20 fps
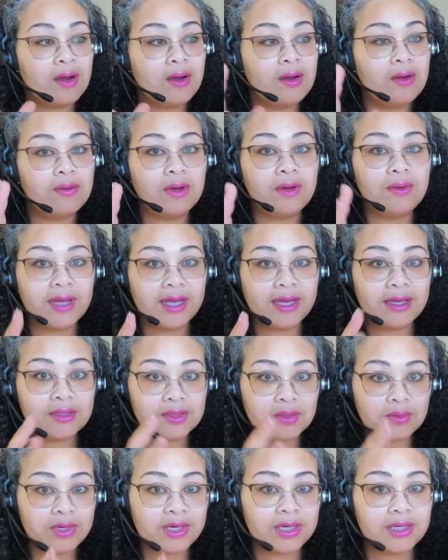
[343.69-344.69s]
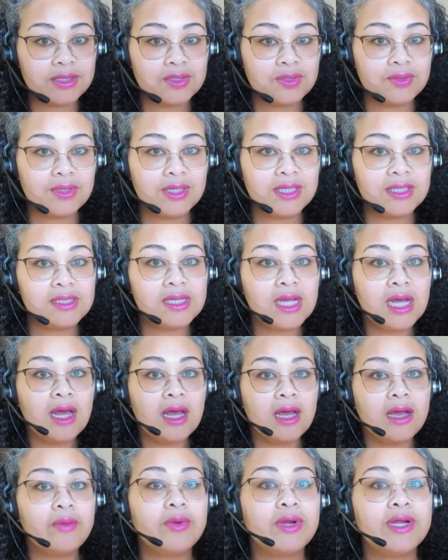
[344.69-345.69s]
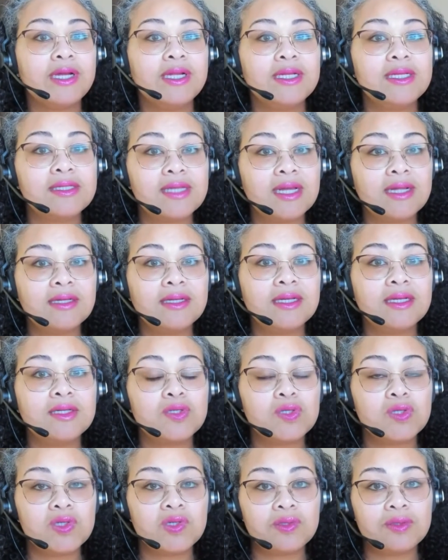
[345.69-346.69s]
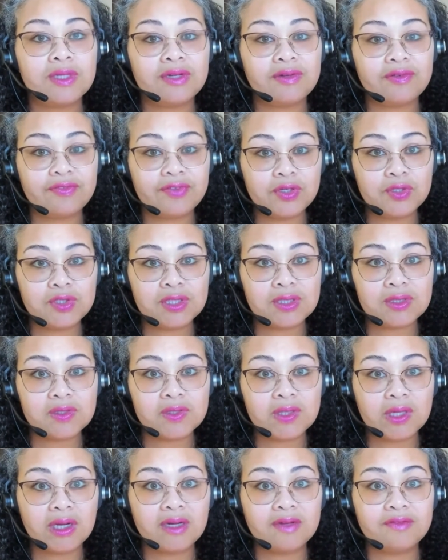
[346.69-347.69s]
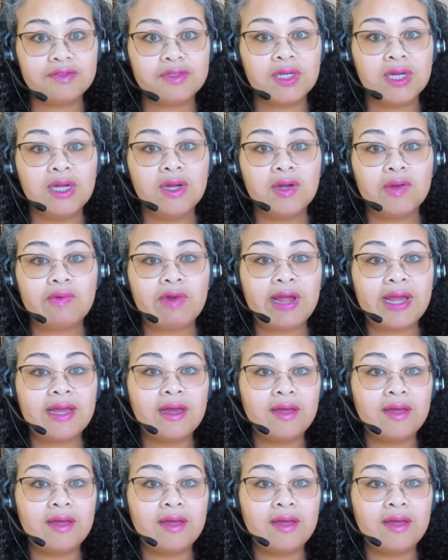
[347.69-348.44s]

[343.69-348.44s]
oh, okay, so we're going to do this and we're going to send it to Infusionsoft, right?